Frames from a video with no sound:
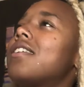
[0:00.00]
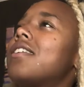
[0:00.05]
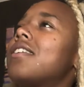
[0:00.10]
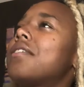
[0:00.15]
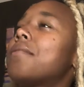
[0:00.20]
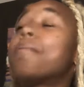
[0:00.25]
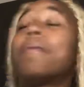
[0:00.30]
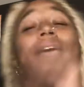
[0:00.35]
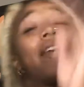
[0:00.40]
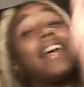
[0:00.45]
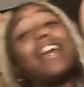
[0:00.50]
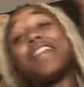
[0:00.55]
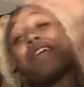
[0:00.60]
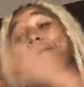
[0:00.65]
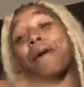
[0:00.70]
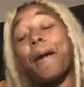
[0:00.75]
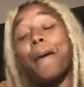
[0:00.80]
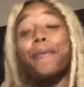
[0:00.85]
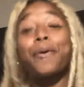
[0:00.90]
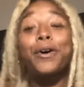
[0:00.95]
But
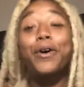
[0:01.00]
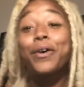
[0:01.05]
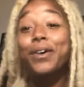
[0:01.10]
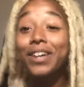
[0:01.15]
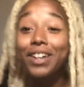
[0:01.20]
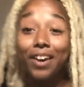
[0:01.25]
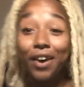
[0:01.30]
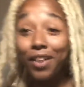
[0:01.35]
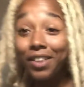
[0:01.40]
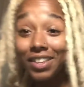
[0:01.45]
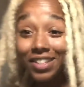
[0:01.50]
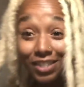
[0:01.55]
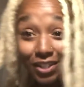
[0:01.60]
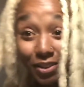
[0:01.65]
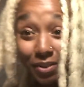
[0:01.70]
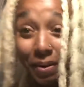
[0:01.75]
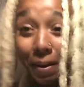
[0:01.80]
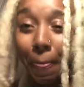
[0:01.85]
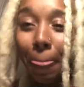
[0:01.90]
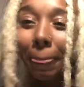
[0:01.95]
anyway, we're gonna get all
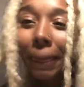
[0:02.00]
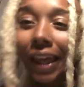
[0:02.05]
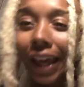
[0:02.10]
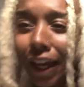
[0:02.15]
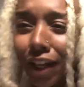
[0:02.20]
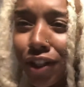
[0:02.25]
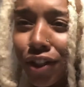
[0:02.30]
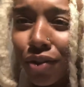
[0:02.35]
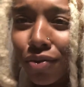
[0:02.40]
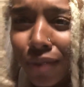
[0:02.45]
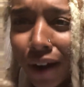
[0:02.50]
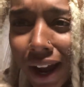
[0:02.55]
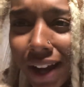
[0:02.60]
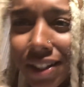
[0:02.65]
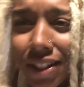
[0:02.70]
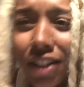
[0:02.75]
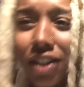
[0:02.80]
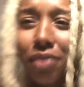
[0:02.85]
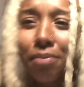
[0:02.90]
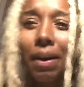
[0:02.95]
into it. Cancer
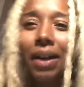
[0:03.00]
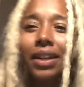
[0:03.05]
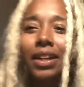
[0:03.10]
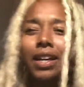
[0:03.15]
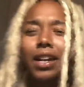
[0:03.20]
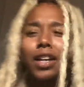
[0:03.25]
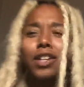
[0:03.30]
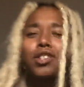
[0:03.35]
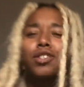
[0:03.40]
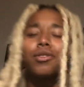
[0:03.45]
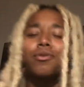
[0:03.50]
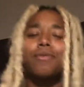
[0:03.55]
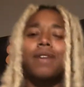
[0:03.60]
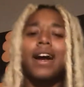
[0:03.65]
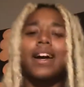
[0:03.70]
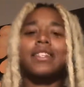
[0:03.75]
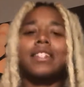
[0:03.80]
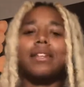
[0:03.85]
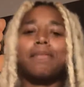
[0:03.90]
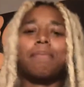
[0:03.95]
rising, to my Cancer
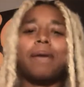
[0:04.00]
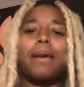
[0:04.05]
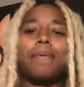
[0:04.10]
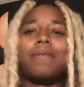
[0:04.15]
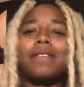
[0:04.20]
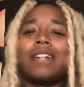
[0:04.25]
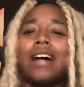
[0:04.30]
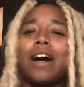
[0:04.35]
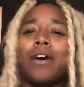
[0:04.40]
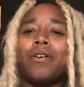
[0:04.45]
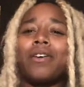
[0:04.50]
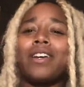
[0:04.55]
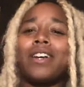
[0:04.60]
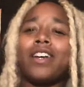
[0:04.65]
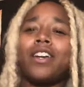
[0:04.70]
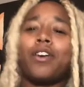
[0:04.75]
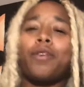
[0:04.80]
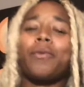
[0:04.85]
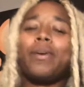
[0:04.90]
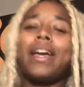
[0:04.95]
rising babies out
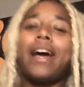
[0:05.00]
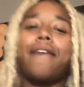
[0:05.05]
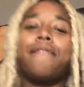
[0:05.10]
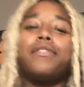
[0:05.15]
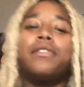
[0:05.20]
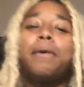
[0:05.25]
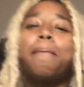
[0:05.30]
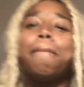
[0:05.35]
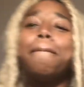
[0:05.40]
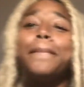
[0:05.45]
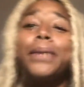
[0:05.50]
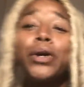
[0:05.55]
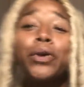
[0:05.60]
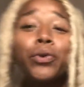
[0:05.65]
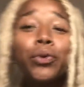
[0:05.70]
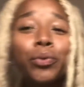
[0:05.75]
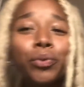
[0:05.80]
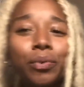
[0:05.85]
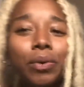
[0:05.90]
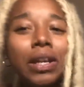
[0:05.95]
here, we have the
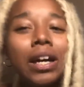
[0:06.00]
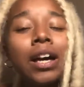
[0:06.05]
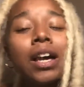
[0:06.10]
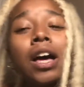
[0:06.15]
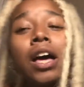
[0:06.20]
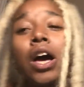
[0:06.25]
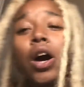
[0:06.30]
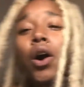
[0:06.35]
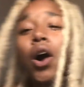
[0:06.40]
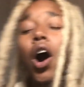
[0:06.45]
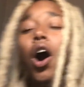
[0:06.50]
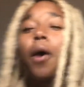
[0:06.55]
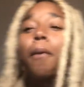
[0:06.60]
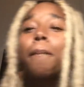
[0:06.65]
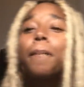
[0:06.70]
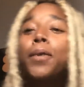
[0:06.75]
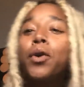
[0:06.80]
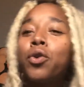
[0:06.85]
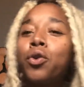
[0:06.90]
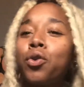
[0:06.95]
moon, our
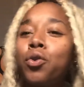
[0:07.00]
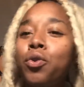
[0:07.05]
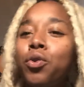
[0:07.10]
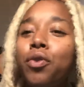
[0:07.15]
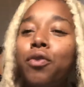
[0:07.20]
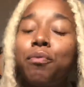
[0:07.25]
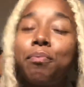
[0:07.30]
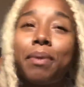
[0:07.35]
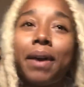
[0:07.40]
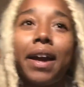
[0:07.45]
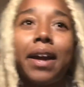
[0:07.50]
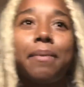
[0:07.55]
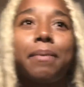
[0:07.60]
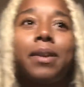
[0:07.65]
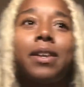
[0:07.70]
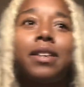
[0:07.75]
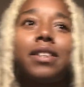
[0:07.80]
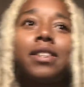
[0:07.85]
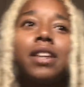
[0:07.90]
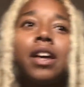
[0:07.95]
moon
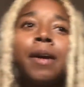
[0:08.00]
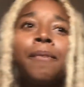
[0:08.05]
babies.